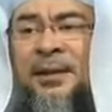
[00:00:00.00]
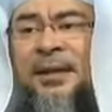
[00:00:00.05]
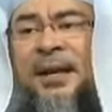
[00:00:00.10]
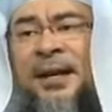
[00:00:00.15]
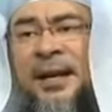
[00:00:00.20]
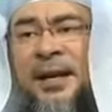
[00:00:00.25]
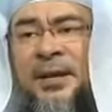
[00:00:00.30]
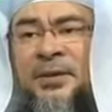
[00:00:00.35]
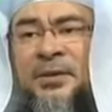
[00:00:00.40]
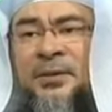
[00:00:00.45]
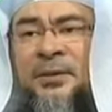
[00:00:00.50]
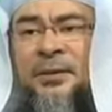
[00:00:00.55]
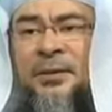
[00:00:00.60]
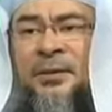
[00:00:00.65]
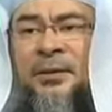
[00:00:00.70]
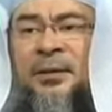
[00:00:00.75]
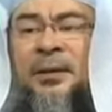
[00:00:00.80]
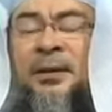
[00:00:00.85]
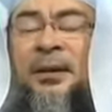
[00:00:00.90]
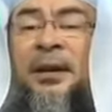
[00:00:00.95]
And that is,
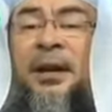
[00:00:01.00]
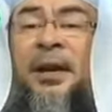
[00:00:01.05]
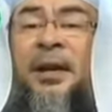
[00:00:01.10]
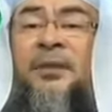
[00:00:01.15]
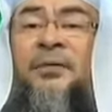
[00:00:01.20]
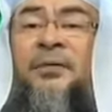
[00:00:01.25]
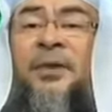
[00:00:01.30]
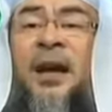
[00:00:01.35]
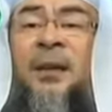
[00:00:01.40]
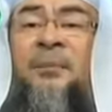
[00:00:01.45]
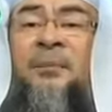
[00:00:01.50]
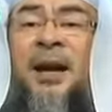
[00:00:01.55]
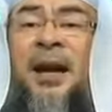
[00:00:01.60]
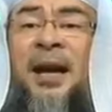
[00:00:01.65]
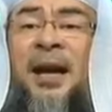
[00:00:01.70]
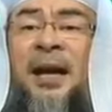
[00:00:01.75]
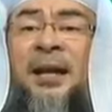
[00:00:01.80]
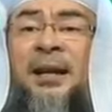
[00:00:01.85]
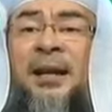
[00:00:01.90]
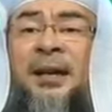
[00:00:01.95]
if a
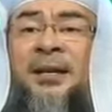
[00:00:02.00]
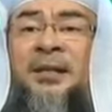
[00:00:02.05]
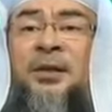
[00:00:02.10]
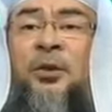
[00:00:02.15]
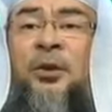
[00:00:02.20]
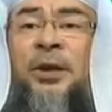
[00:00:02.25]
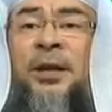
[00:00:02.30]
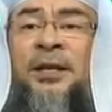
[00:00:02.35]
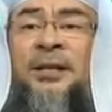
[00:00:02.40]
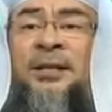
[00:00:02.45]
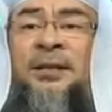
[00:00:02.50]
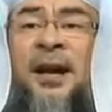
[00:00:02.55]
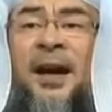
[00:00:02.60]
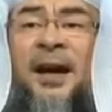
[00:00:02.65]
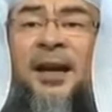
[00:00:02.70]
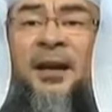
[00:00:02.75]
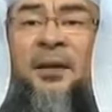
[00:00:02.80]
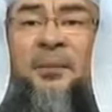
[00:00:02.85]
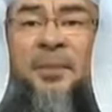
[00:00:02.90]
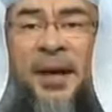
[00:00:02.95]
man is on his
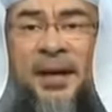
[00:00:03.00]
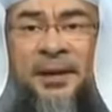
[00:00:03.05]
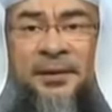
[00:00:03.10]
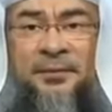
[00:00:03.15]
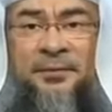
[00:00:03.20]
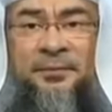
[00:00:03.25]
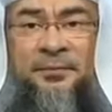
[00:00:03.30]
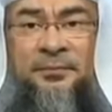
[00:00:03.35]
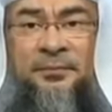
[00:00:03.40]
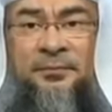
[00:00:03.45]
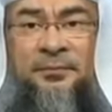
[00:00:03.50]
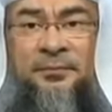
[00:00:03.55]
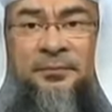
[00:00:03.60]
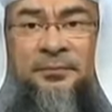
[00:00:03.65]
dying bed